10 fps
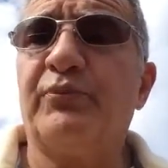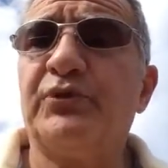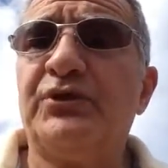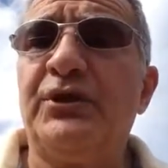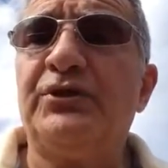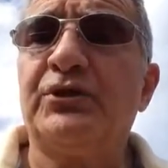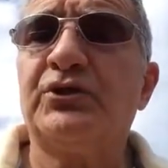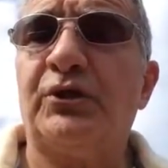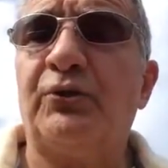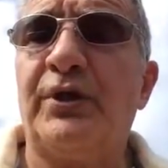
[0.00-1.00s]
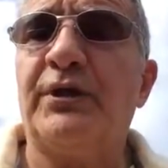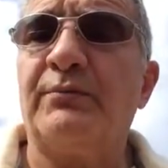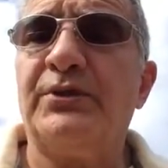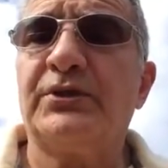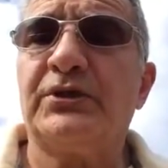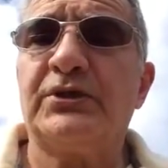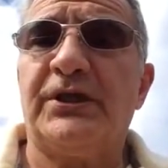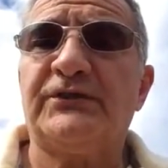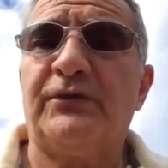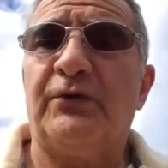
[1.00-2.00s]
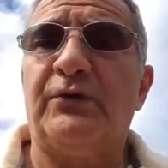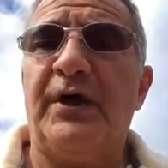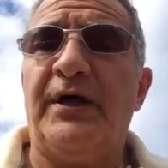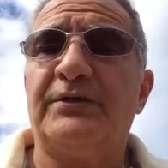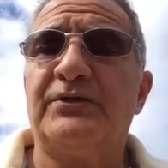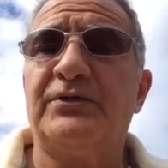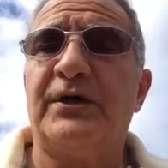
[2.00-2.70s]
procedures, so they can be successful at